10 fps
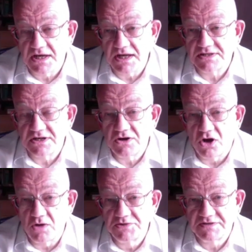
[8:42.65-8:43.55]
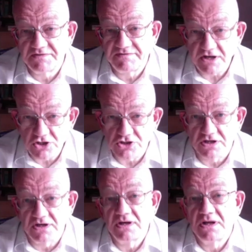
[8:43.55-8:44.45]
it's an
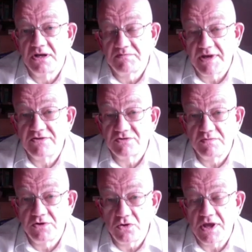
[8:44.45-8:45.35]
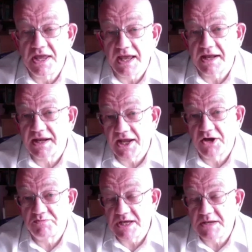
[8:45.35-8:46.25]
observation made from looking at
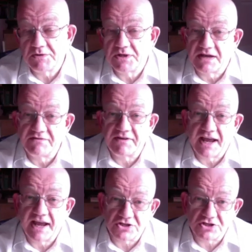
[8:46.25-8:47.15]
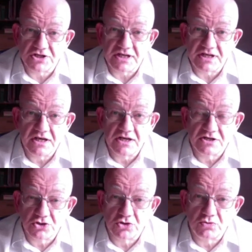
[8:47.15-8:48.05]
how people have actually
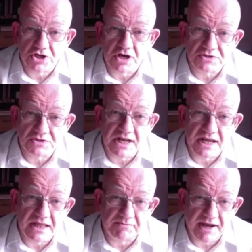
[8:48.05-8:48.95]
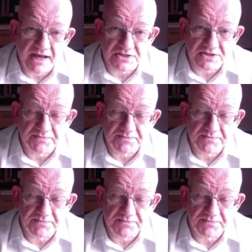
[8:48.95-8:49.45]
cho- chosen in the past.